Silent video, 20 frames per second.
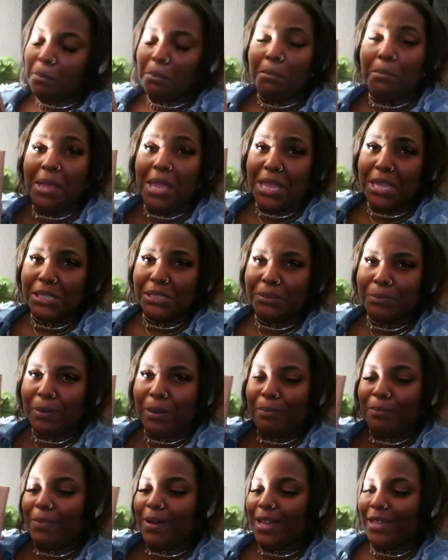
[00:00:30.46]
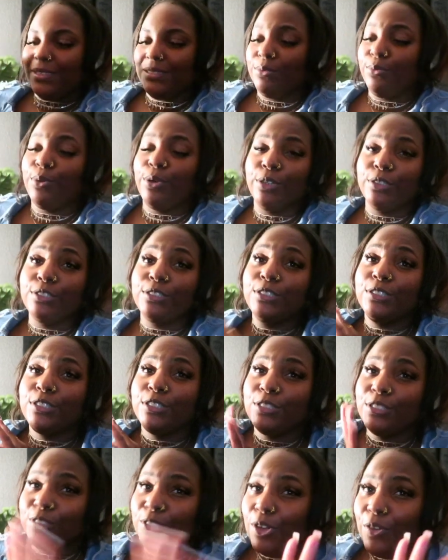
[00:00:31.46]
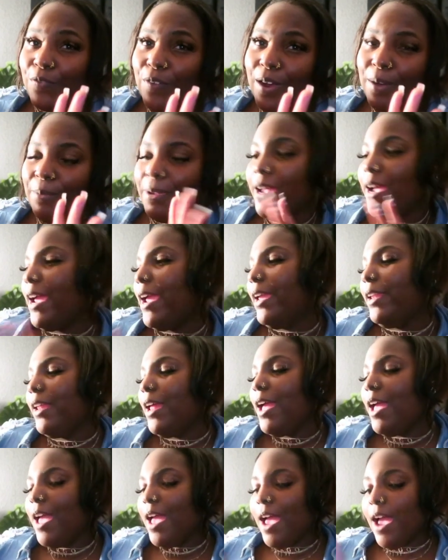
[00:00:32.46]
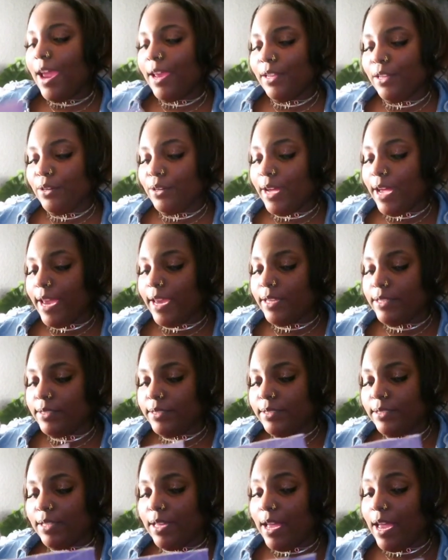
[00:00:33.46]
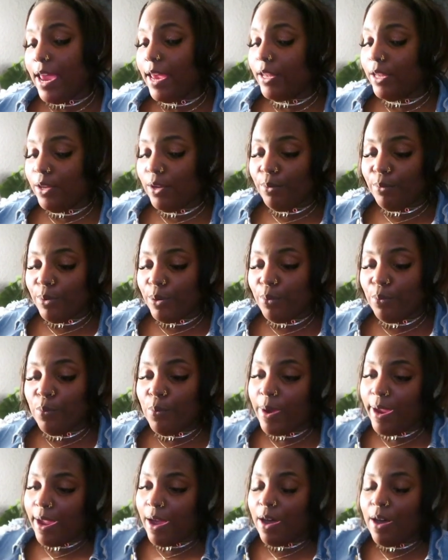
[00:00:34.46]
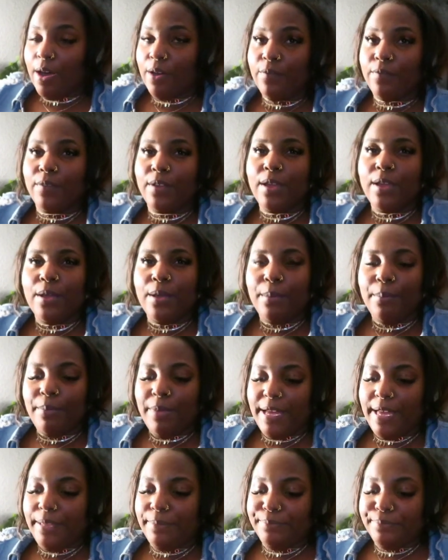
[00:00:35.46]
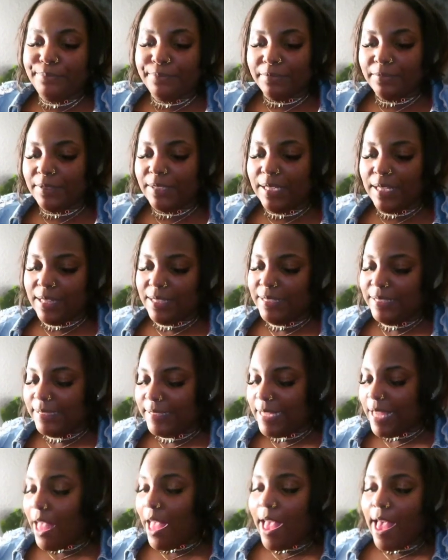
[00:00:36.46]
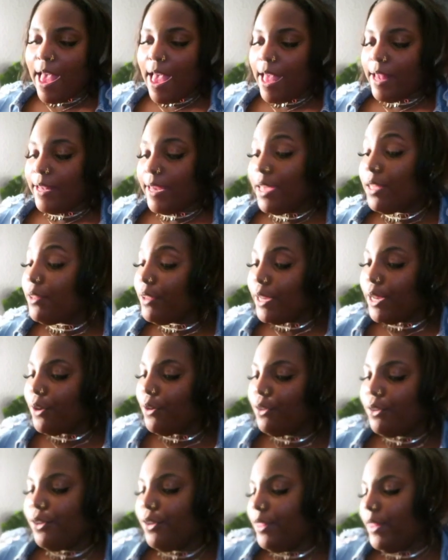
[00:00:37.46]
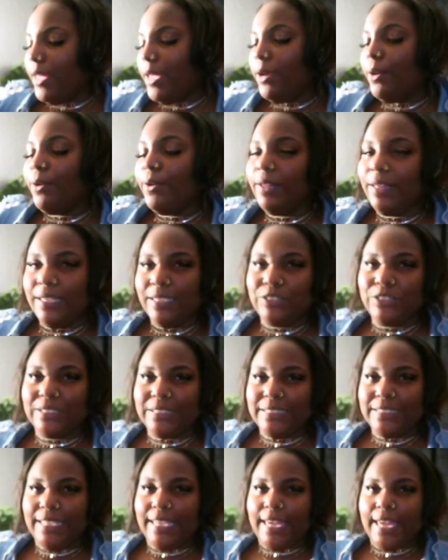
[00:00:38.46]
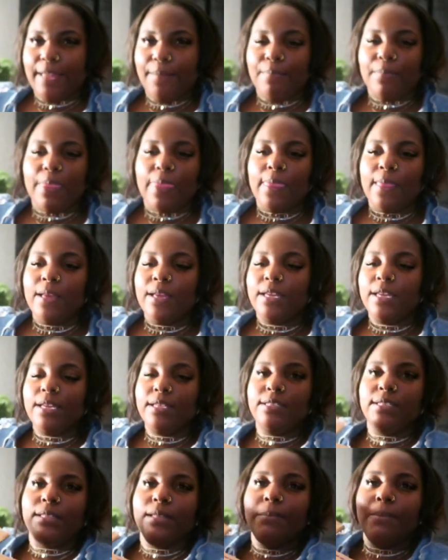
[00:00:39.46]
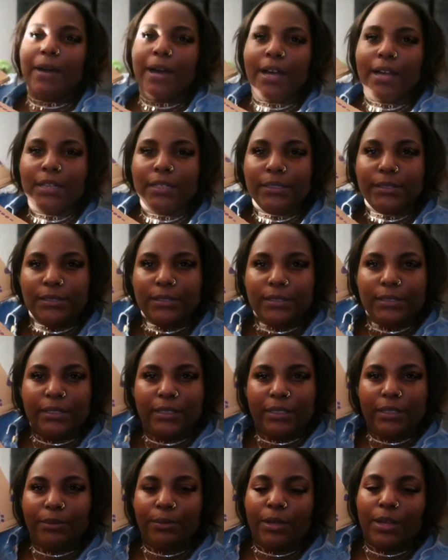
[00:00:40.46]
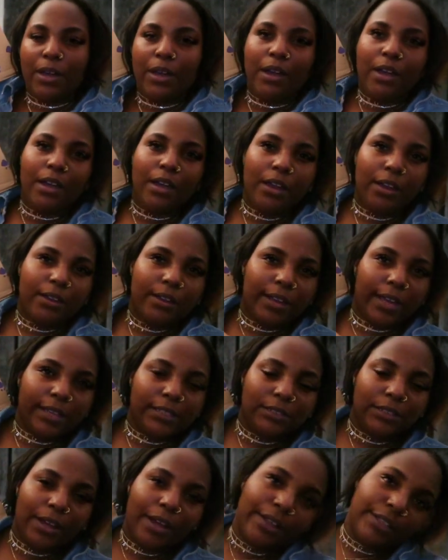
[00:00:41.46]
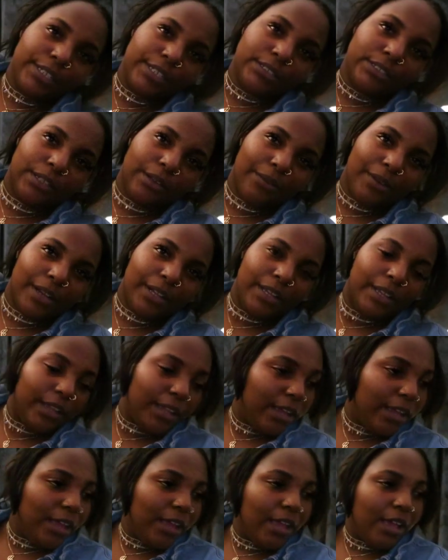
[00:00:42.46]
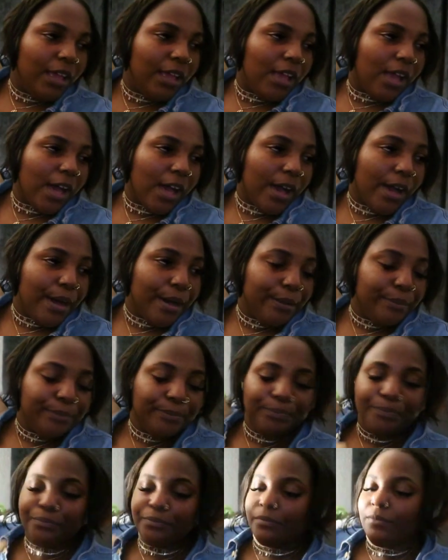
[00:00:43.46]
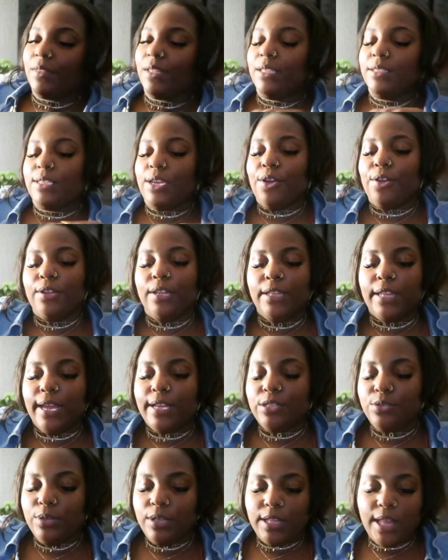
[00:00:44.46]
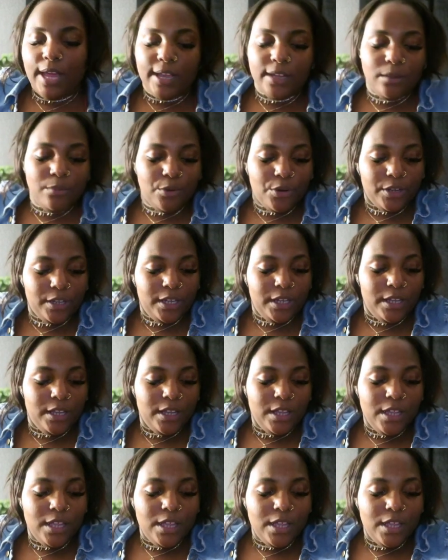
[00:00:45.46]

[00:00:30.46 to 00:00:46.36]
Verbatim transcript: May's pup box. We're so far behind. I know, guys. I know we're way off, but neither here nor there let's just get into the box here we are you guys know how it looks already um it's currently like two o'clock in the morning